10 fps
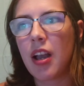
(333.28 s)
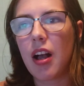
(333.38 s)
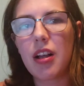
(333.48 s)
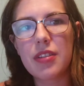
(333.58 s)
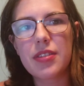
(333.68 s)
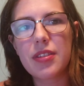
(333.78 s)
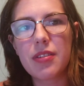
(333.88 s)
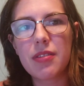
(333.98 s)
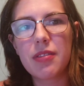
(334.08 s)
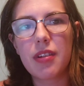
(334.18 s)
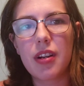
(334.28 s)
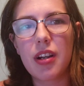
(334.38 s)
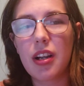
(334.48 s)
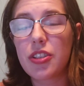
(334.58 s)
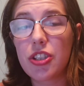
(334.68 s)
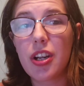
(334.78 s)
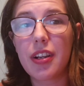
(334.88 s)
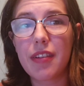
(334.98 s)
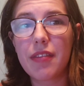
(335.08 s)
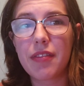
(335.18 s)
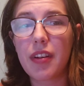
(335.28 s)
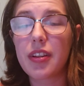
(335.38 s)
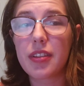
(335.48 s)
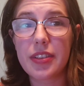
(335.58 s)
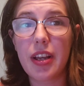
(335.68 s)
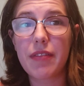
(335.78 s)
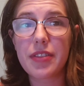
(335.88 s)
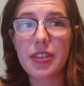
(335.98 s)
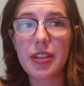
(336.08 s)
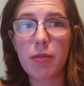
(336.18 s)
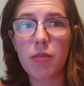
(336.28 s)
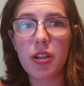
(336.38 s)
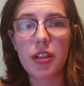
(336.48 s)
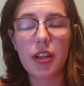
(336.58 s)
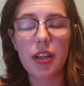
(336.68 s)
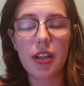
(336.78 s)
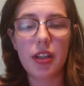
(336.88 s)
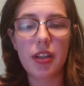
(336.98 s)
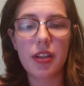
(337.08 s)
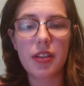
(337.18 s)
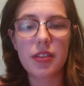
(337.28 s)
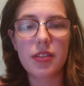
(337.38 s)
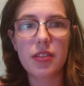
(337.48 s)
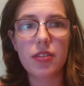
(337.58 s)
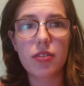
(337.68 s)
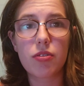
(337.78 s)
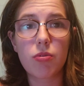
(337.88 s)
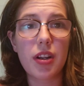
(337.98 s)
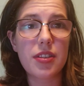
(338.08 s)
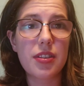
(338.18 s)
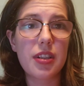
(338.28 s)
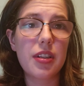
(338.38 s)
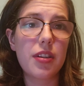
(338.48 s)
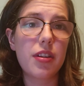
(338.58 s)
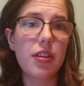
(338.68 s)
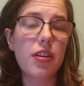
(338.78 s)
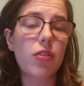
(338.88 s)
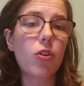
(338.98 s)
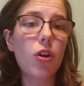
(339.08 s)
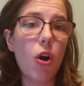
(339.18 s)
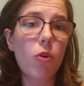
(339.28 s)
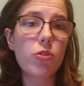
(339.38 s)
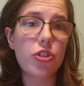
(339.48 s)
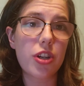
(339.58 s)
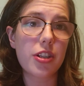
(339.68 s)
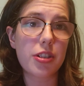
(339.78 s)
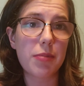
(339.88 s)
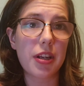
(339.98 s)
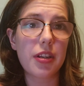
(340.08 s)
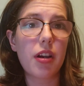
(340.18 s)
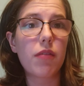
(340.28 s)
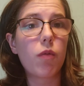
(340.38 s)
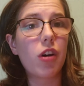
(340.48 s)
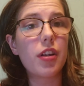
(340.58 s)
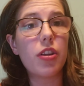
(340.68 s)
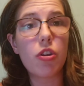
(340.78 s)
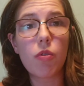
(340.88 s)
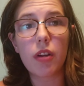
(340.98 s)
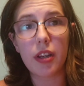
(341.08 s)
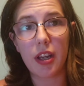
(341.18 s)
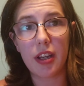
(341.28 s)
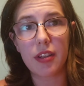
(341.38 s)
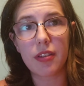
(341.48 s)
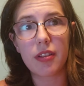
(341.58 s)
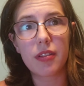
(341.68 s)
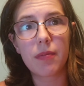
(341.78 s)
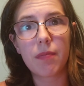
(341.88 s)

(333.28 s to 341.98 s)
Also, a chunk of self-esteem work is trusting your own judgment of what you can handle.